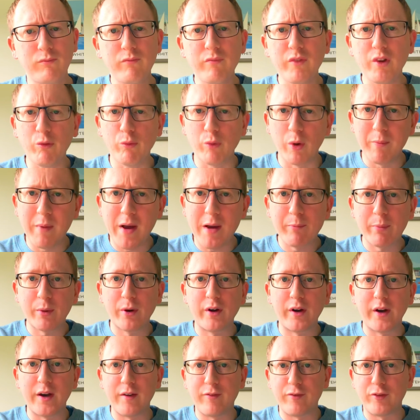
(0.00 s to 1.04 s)
Remember,
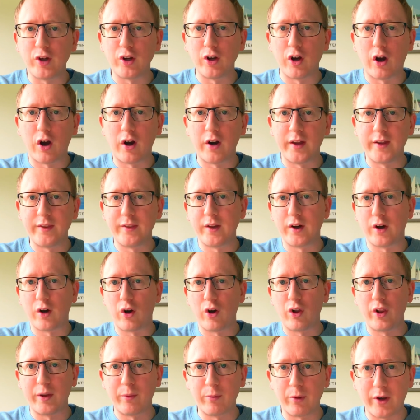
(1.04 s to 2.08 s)
if you are in the
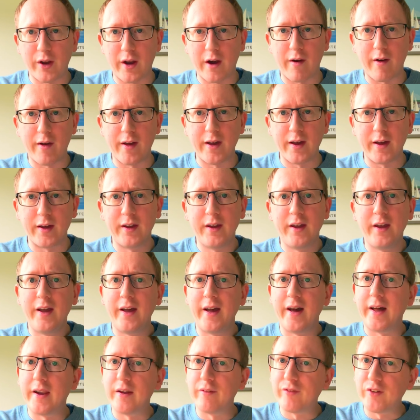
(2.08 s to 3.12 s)
Holywood area
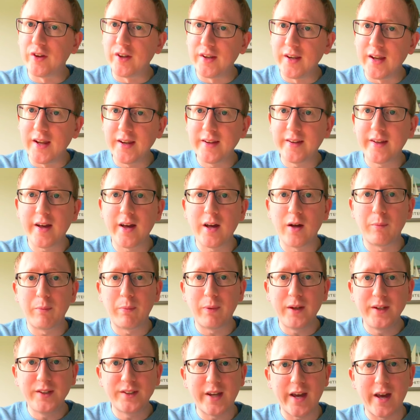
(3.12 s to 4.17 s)
and if you need help,
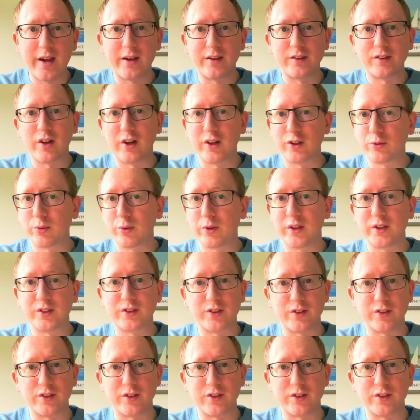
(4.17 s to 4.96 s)
please get in touch with us.